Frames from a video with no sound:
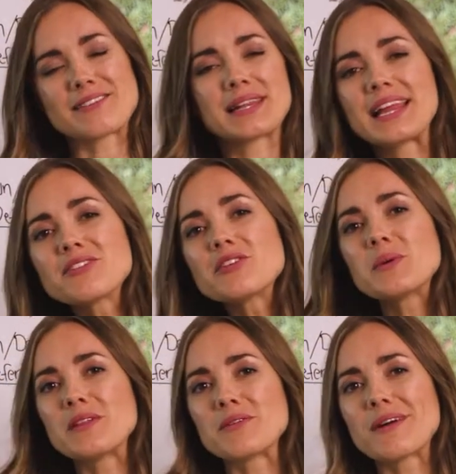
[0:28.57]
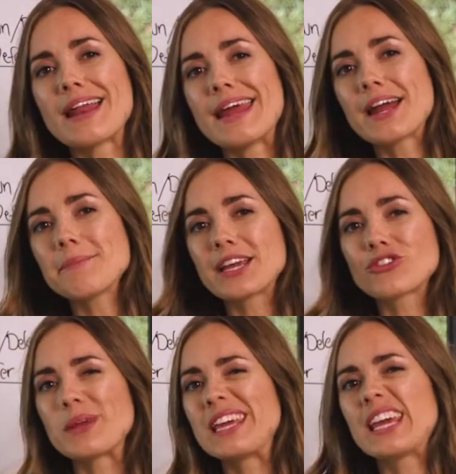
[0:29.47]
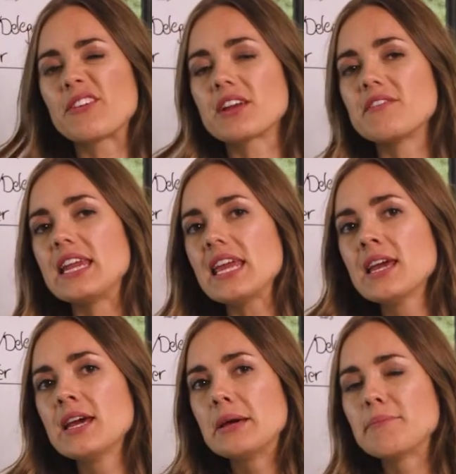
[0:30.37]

So I'd love to do it with you right now to make sure we can get rid of any